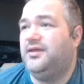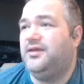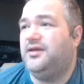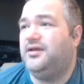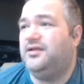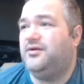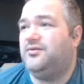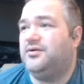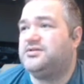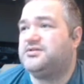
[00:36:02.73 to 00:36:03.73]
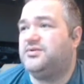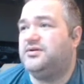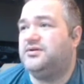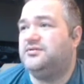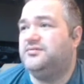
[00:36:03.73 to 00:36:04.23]
and now we're going to
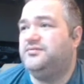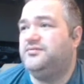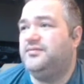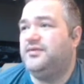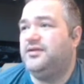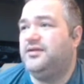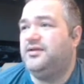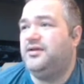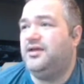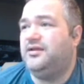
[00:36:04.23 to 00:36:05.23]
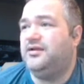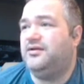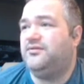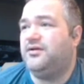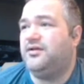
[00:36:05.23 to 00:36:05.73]
scroll, and you're
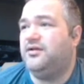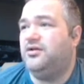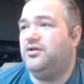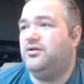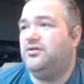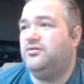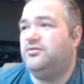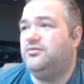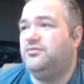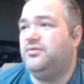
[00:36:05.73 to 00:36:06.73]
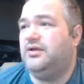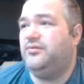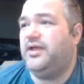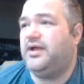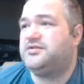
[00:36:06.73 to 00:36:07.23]
never going to know when
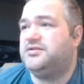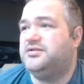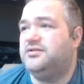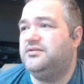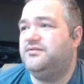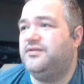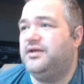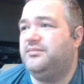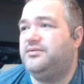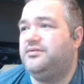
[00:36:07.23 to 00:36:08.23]
we actually do the flip,